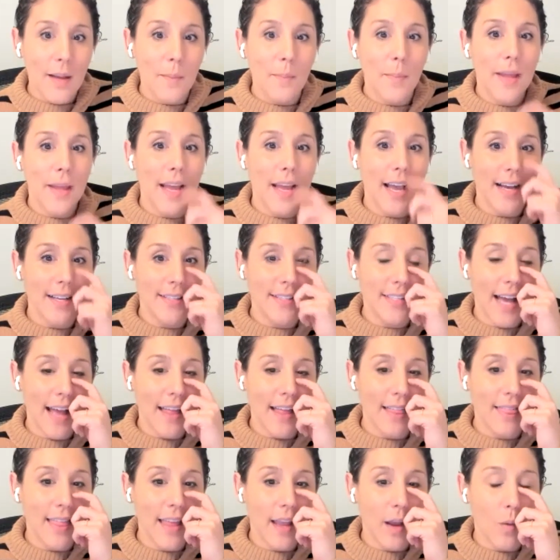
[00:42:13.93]
Because
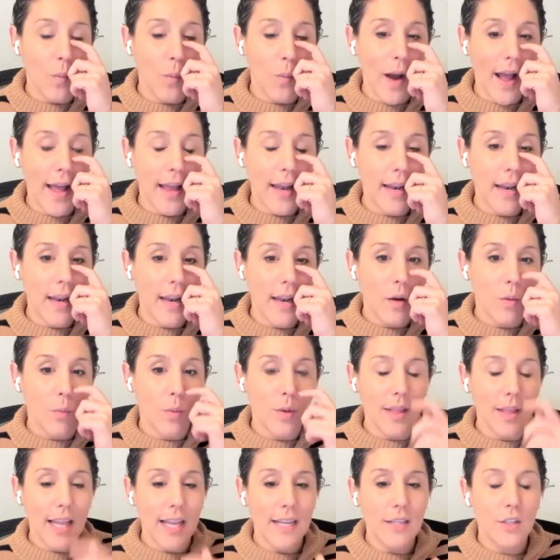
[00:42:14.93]
I think when
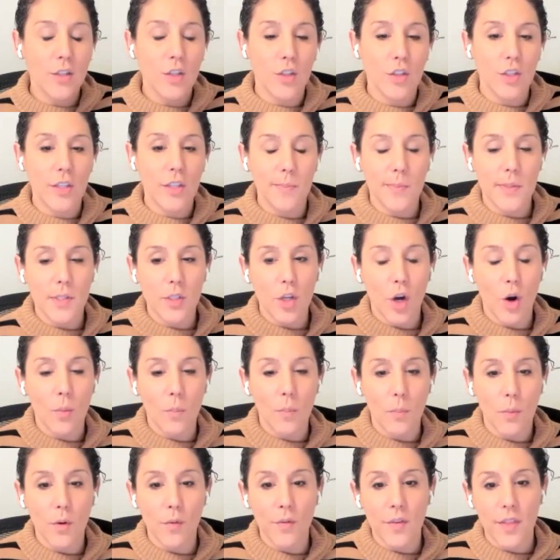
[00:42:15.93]
relationships
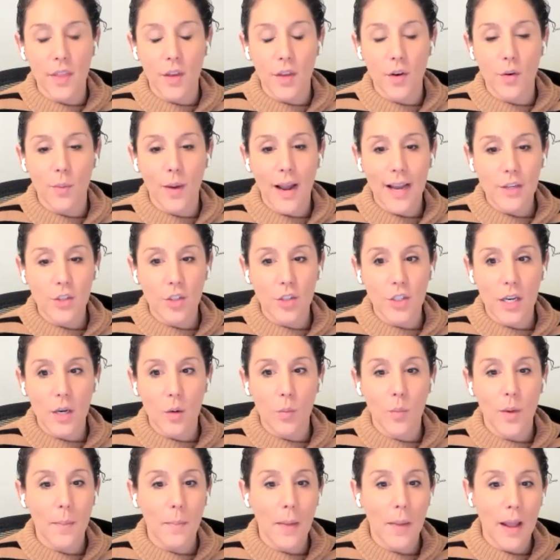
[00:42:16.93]
don't move in the
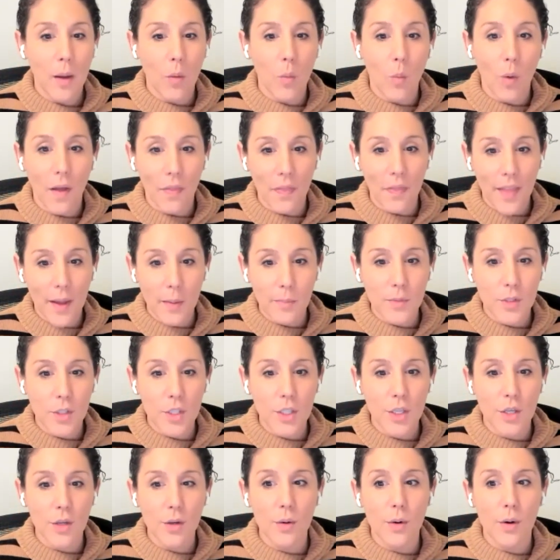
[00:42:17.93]
direction we might want them
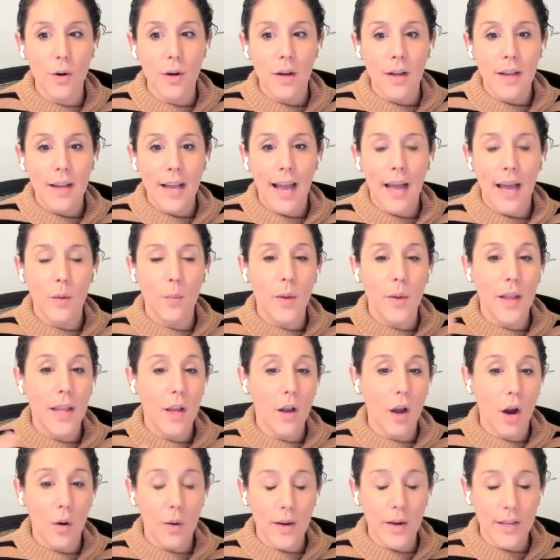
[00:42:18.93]
to, and we
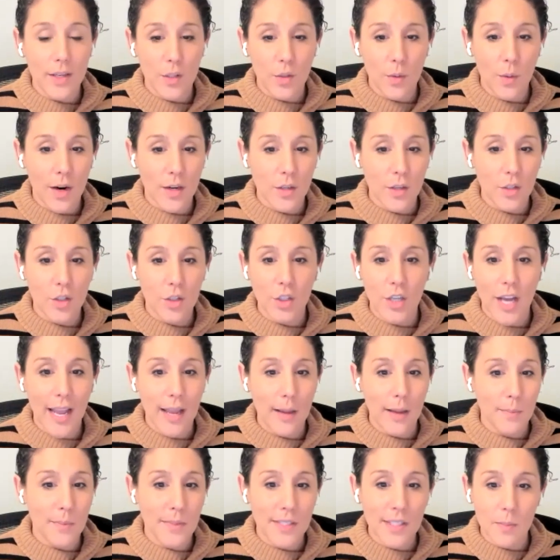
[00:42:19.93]
go into our
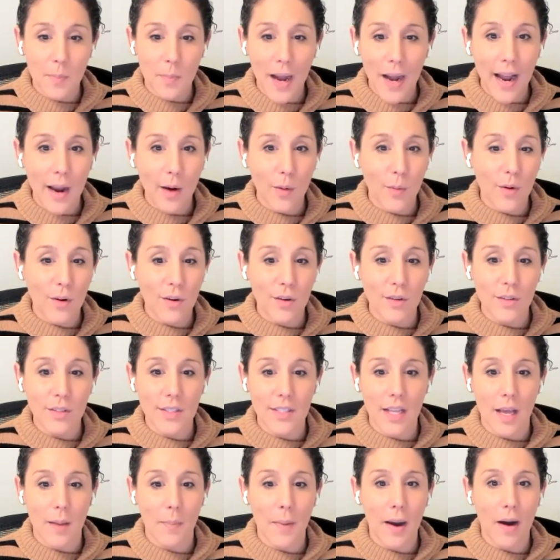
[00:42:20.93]
shame
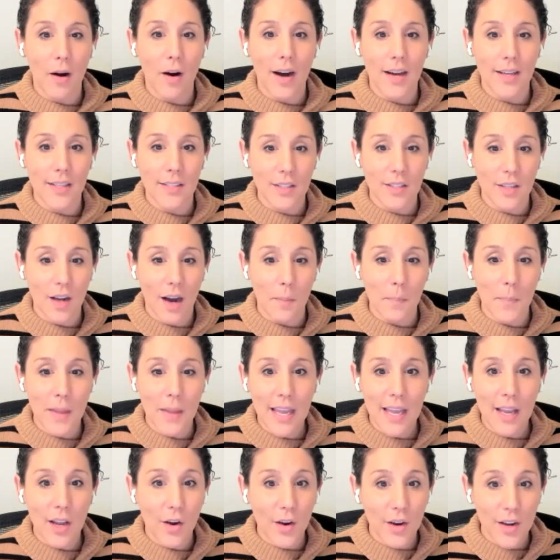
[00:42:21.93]
spirals about us not
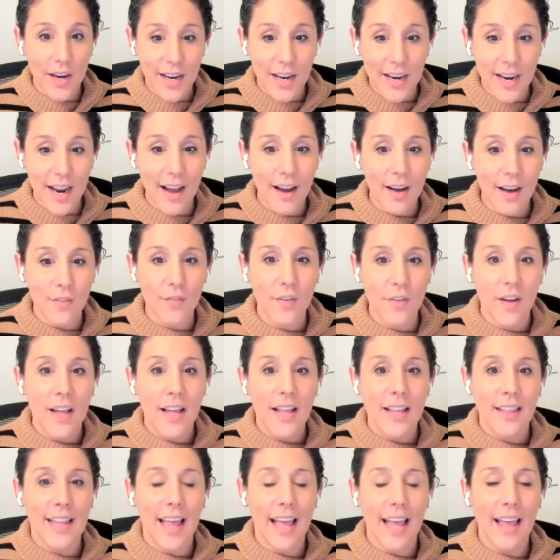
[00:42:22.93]
being good enough,
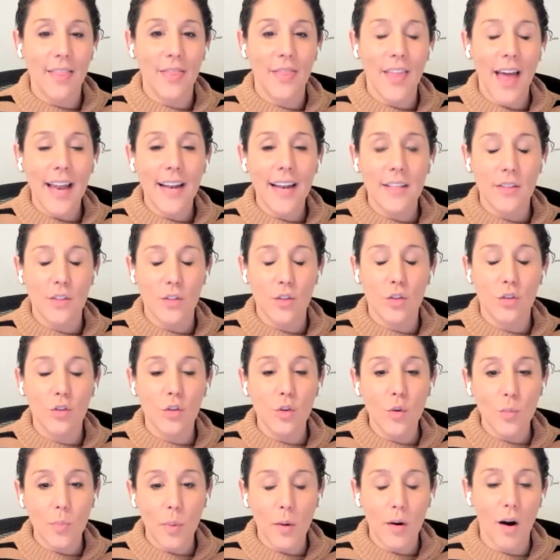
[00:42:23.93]
like then it's
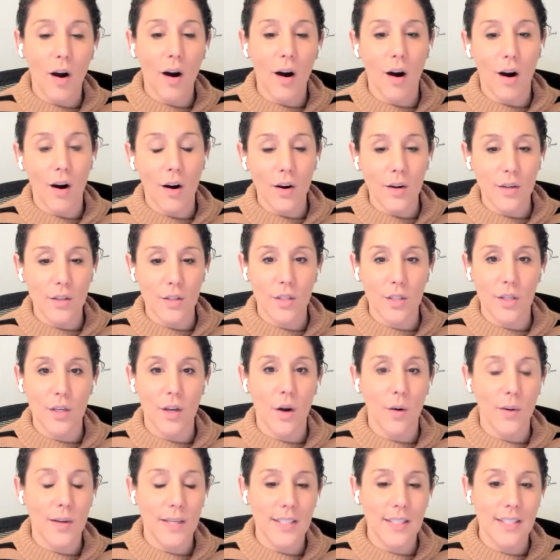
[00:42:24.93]
super hard to
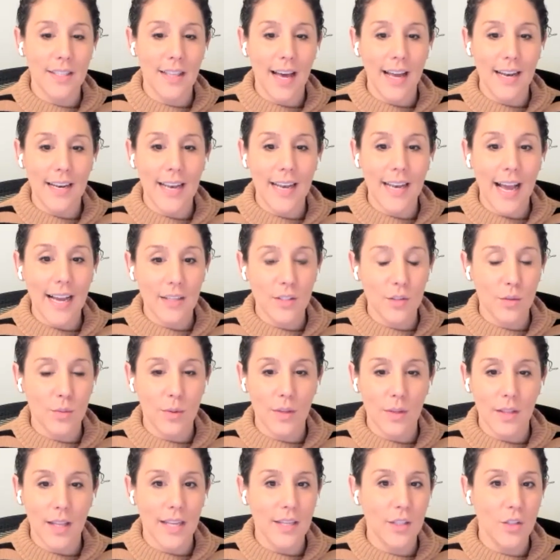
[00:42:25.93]
go into that next
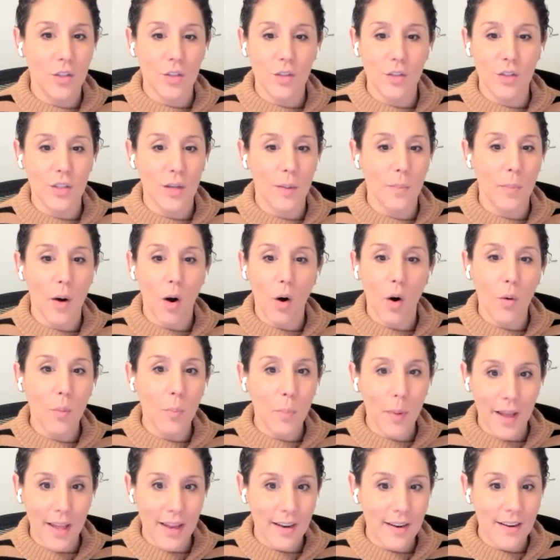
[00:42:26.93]
relationship
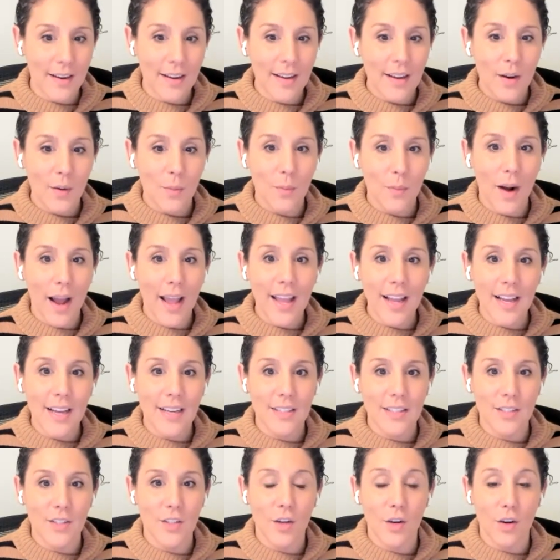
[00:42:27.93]
open, right?
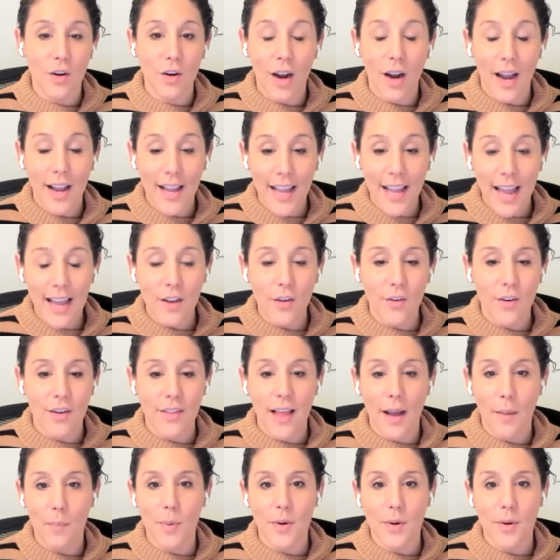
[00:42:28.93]
Because you're, again, you're in
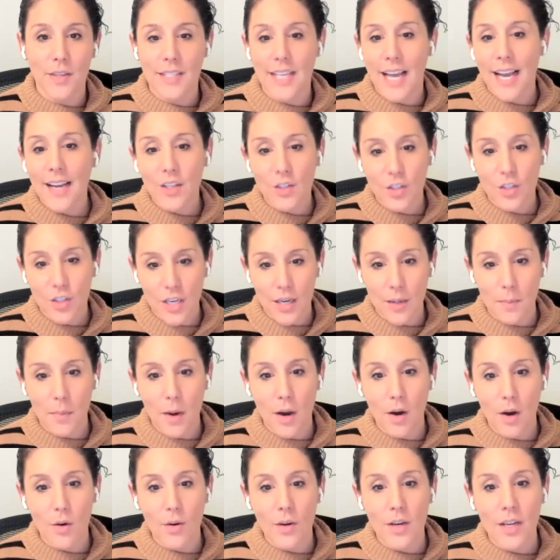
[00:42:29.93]
that protection
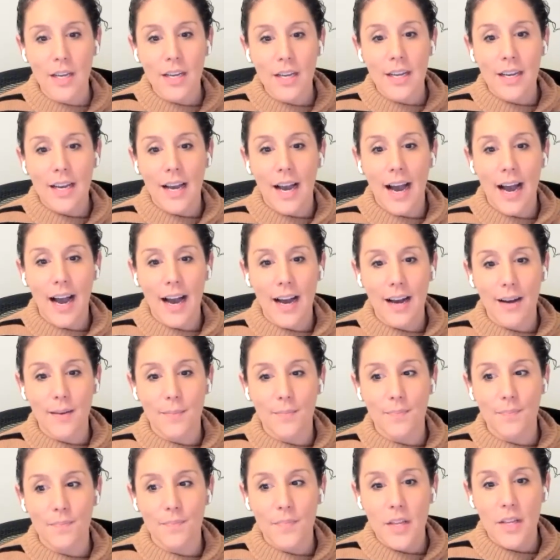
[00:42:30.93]
mode.
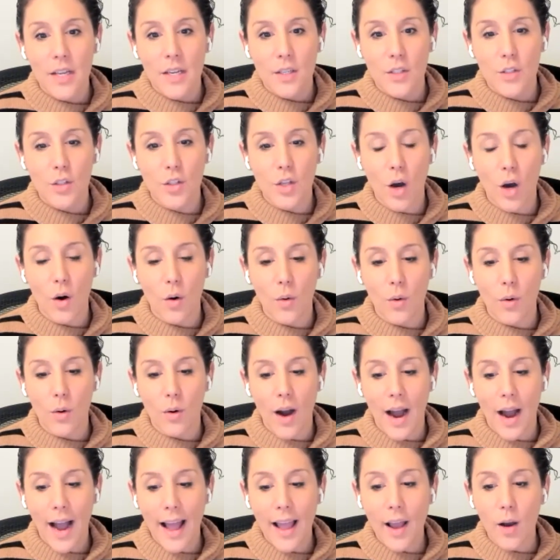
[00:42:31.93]
Um,
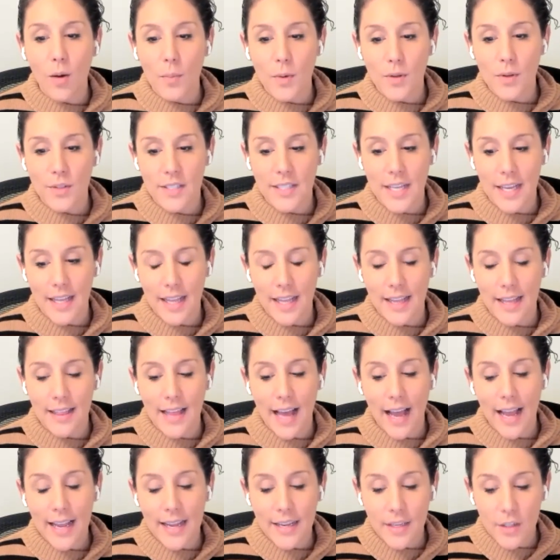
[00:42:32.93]
so I almost think like
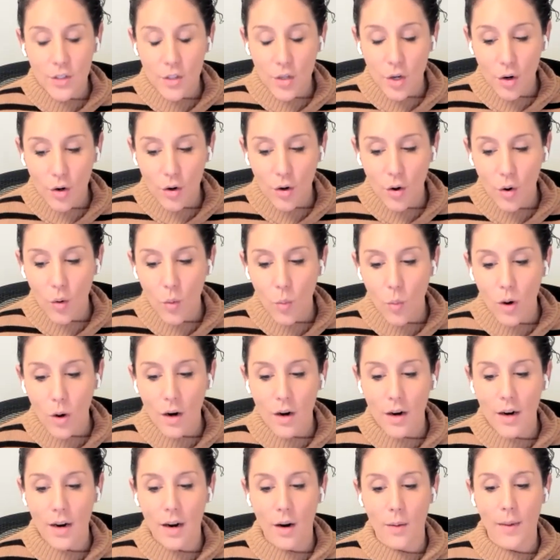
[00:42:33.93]
that internal
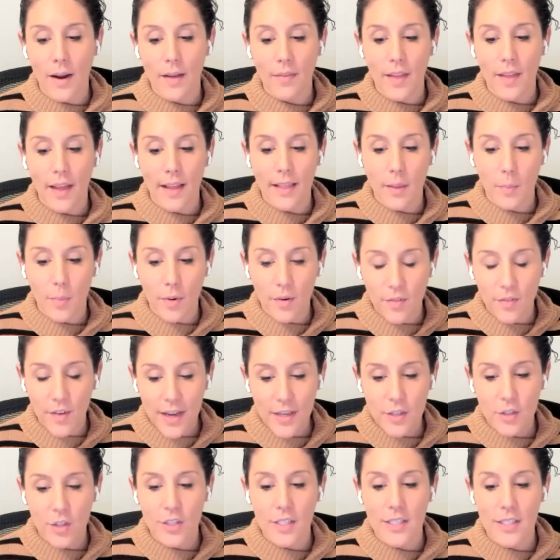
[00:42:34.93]
work around like the
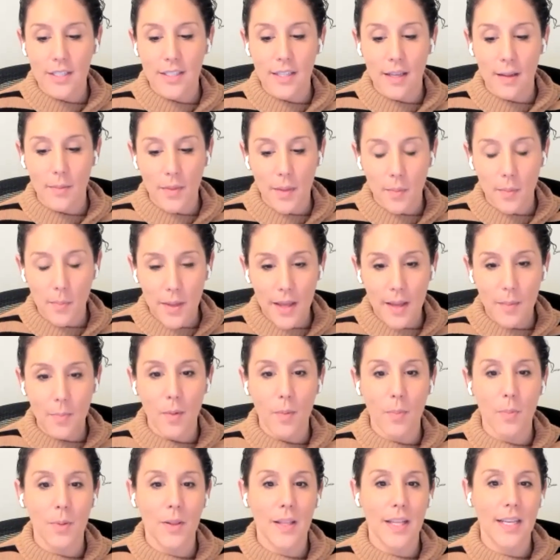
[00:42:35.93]
perfectionism, the
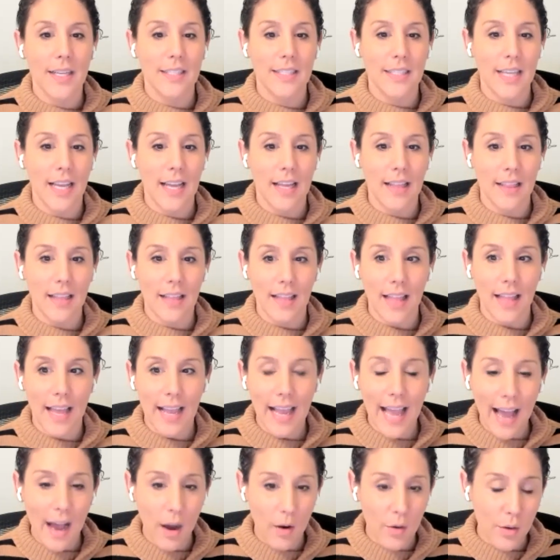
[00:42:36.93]
people pleasing, the like
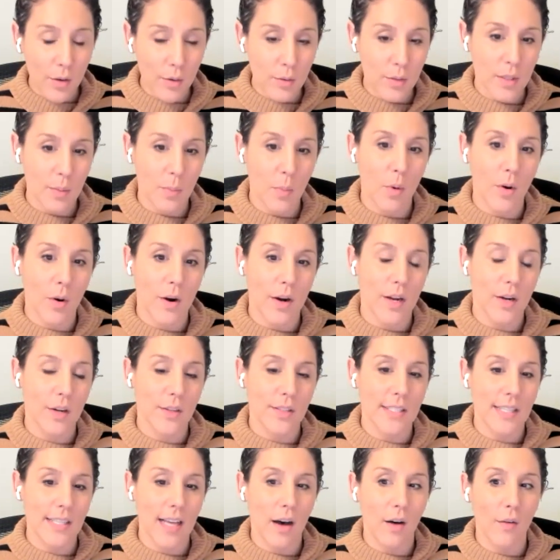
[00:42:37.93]
how you support
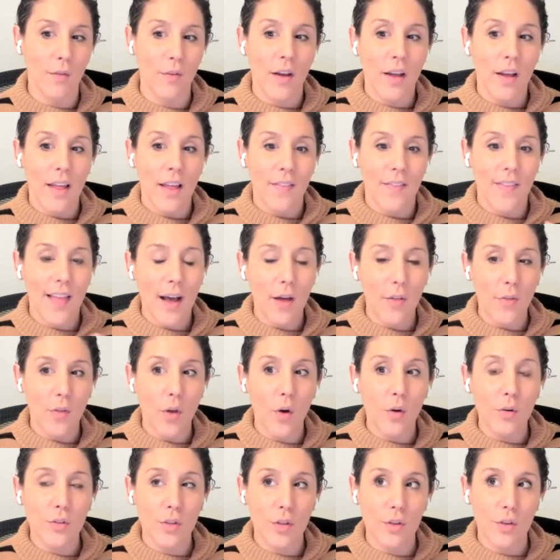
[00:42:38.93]
yourself, that
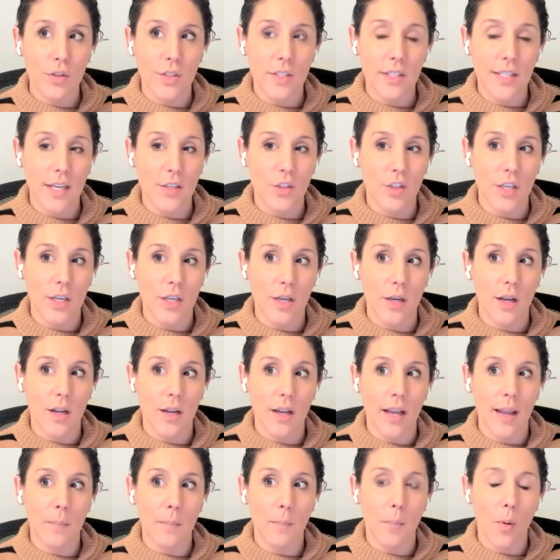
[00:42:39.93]
those are such an
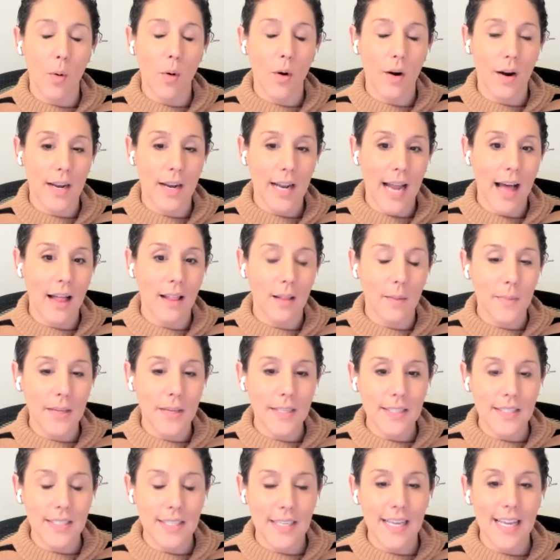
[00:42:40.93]
important
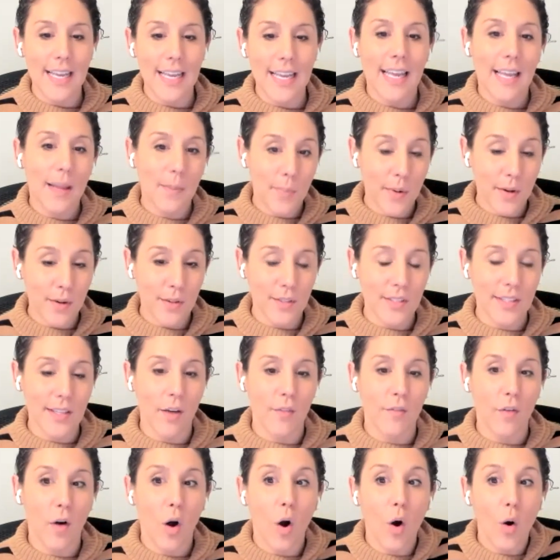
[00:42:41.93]
elements to keep
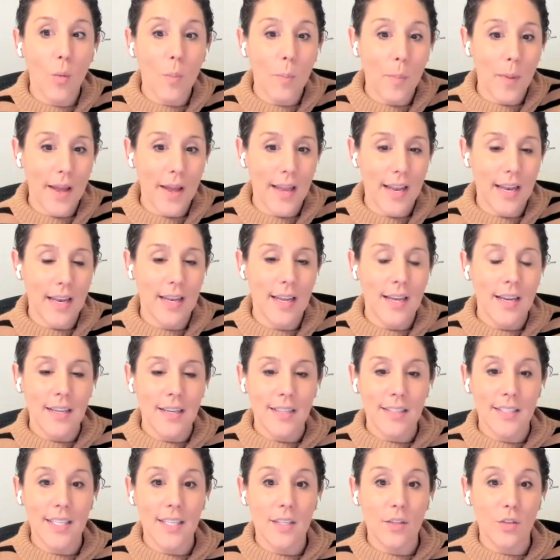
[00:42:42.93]
yourself open
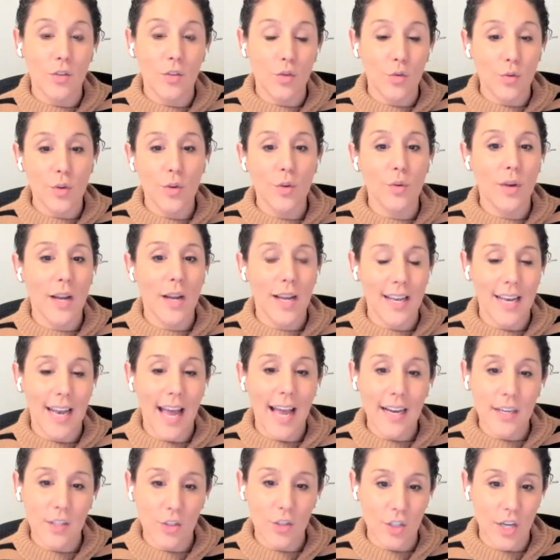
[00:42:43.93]
to true
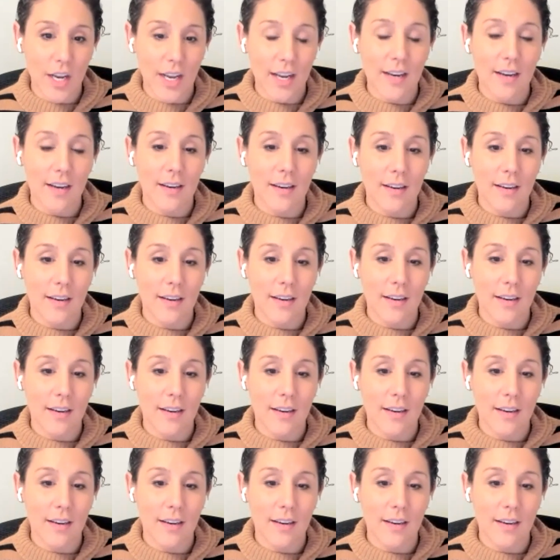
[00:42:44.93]
connection.